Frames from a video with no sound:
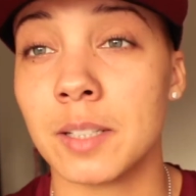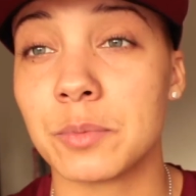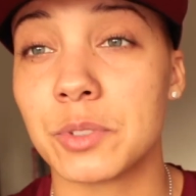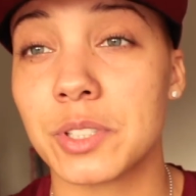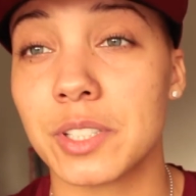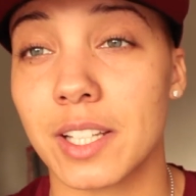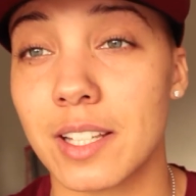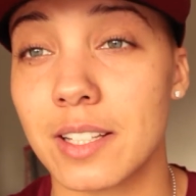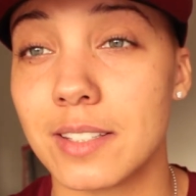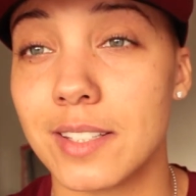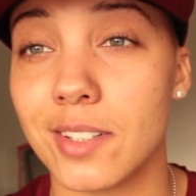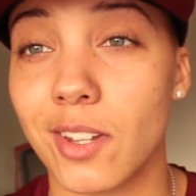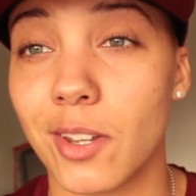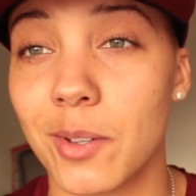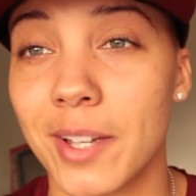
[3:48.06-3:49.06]
I'm just going to
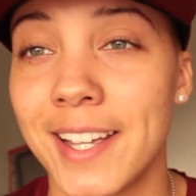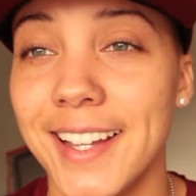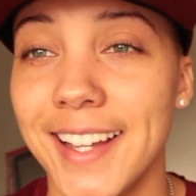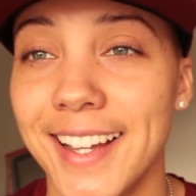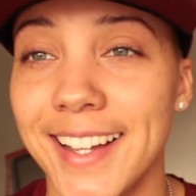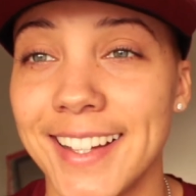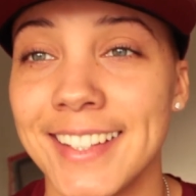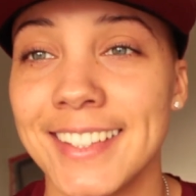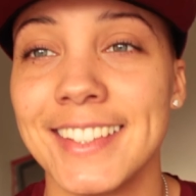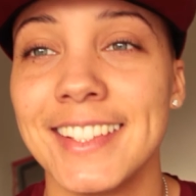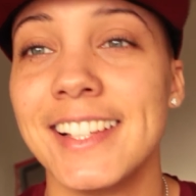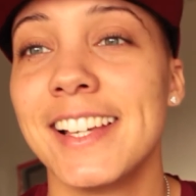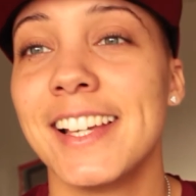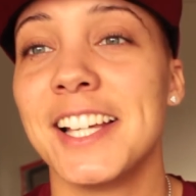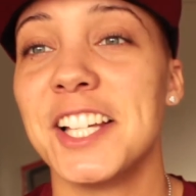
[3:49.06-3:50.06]
continue.
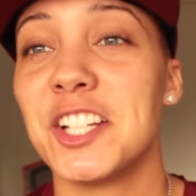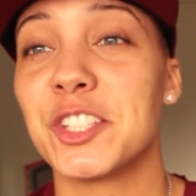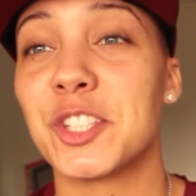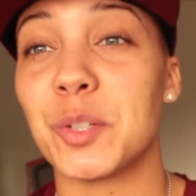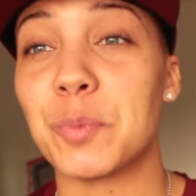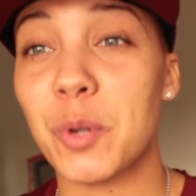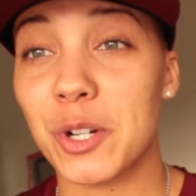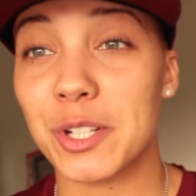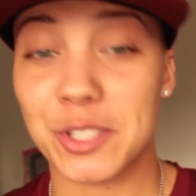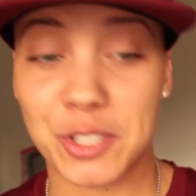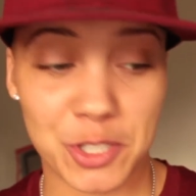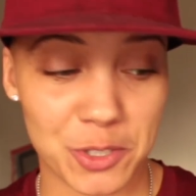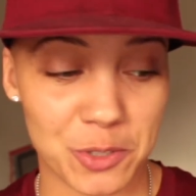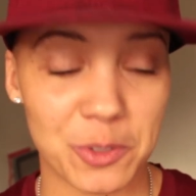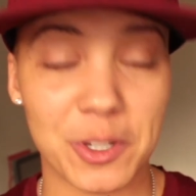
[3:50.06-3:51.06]
So part
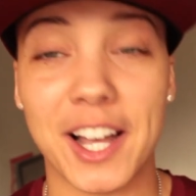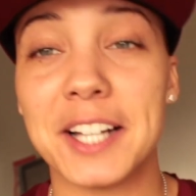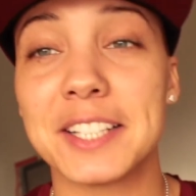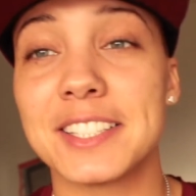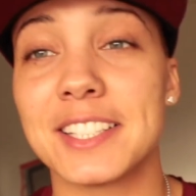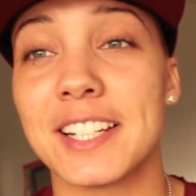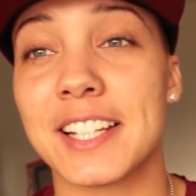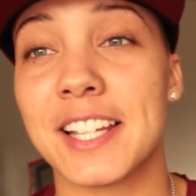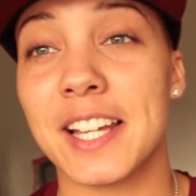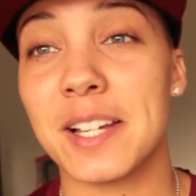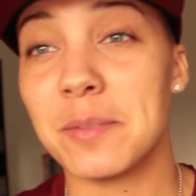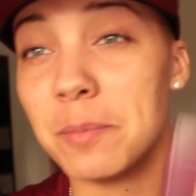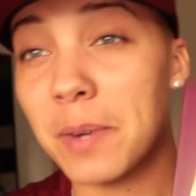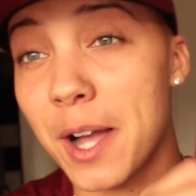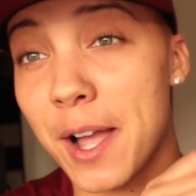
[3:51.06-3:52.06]
2, how did I
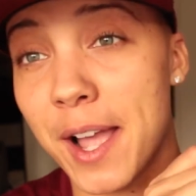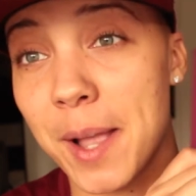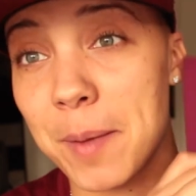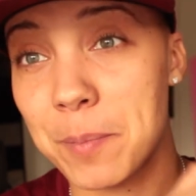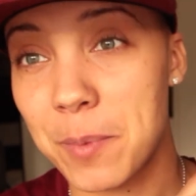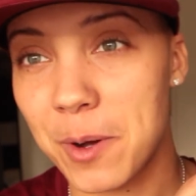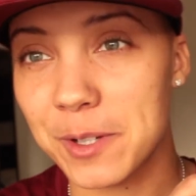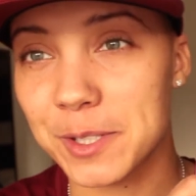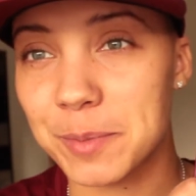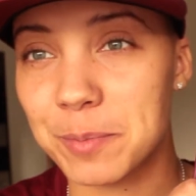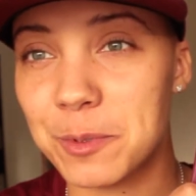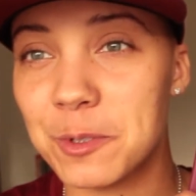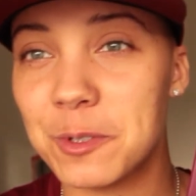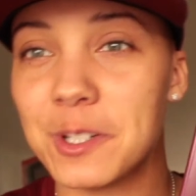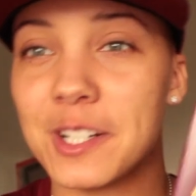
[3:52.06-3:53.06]
get my
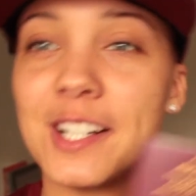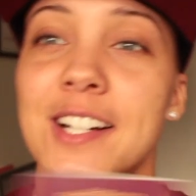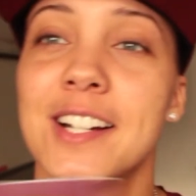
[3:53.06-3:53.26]
passport?